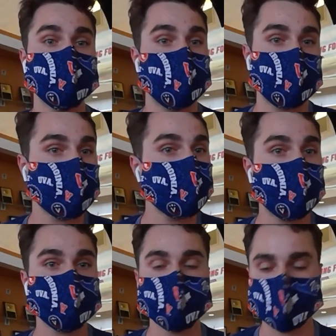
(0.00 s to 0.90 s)
it's taking
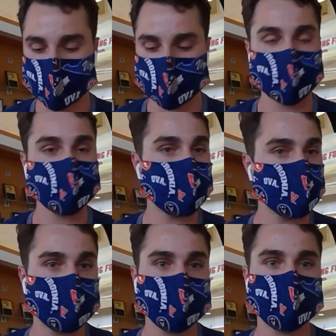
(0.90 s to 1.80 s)
classes or doing
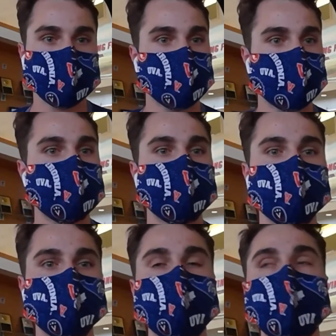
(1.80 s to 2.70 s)
volunteer work
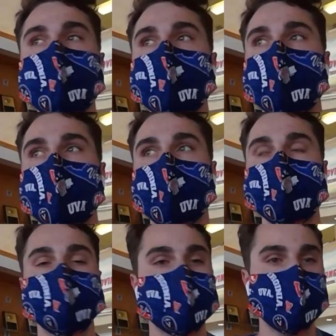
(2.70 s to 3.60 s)
or
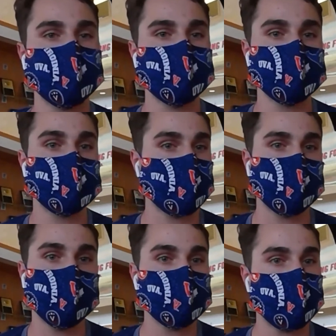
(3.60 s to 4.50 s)
doing
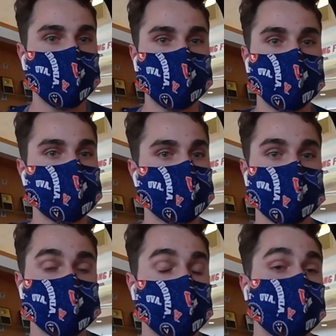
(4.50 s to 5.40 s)
unpaid
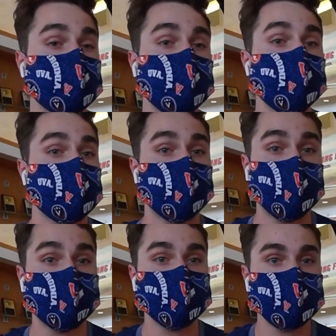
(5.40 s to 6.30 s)
internships. Like, really
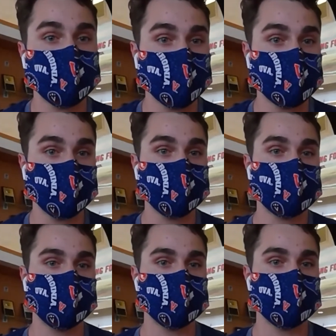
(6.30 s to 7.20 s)
whatever you can
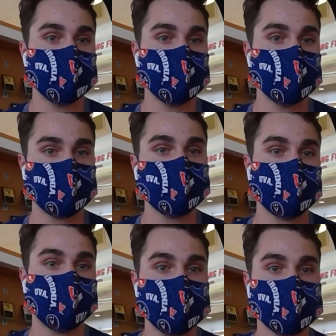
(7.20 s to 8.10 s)
do to exemplify
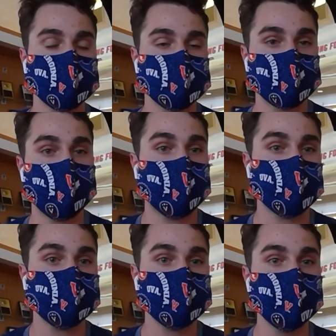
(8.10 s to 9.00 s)
professional
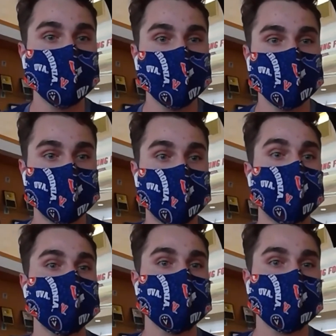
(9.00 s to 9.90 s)
drive,
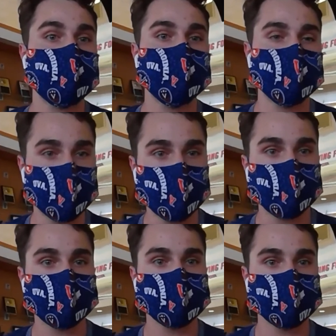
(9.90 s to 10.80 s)
that will go a
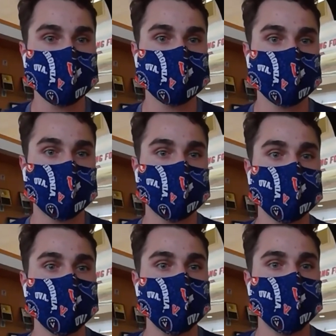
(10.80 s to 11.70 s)
long
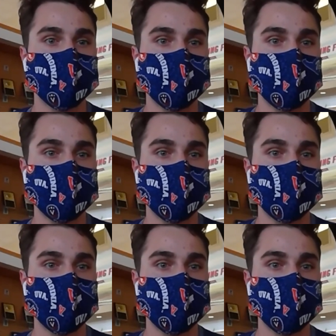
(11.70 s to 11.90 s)
way.